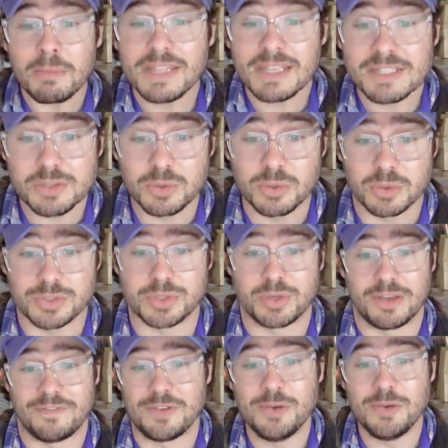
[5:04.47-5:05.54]
But I think it's cool.
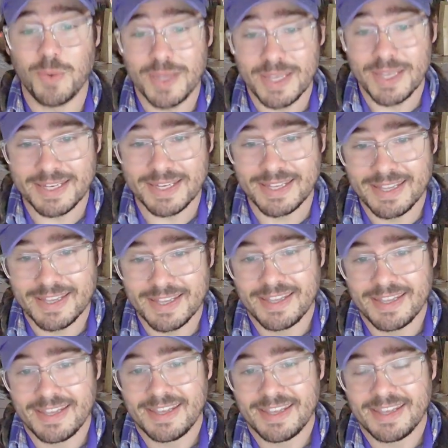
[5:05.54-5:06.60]
So if you win,
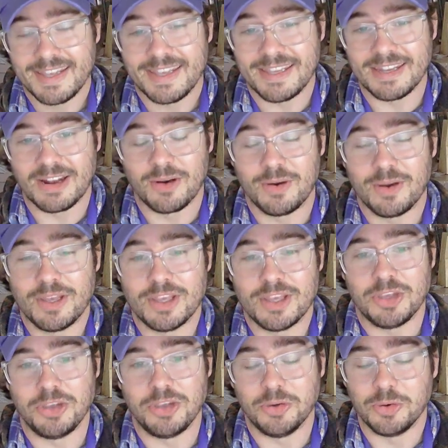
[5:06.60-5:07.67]

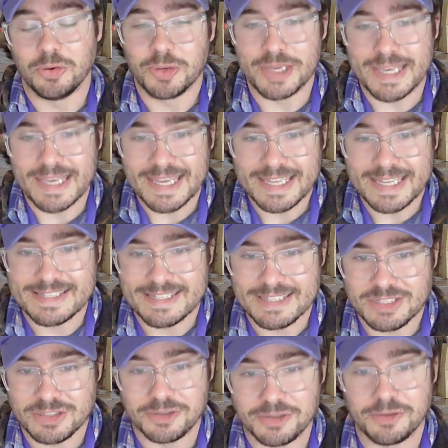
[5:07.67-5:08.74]
you'll get
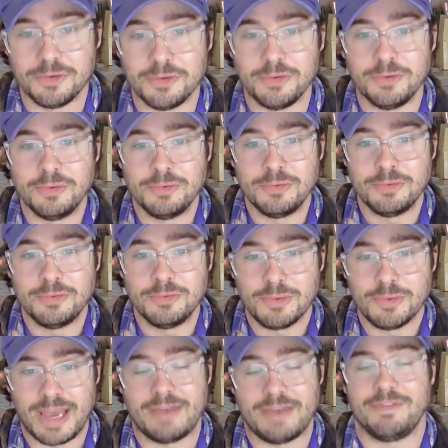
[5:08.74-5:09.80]
to
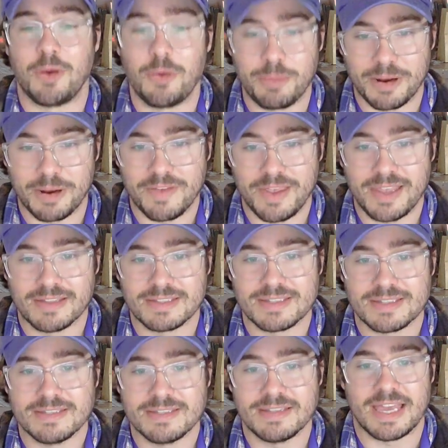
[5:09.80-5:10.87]
have your own pair of
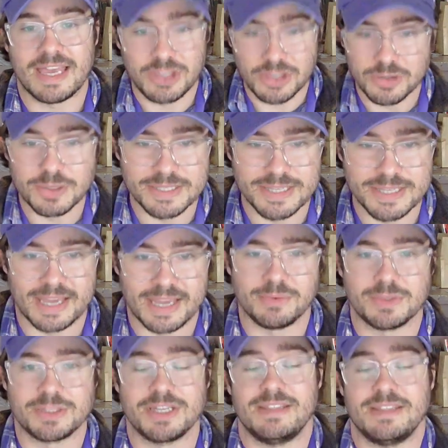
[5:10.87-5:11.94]
vans that you
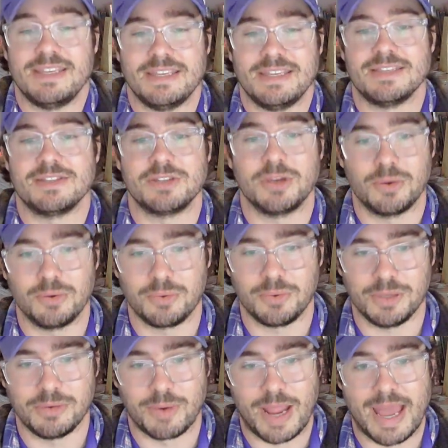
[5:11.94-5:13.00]
designed, which I think is
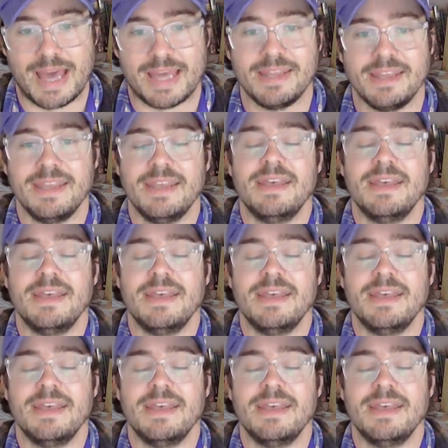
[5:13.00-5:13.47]
totally rad.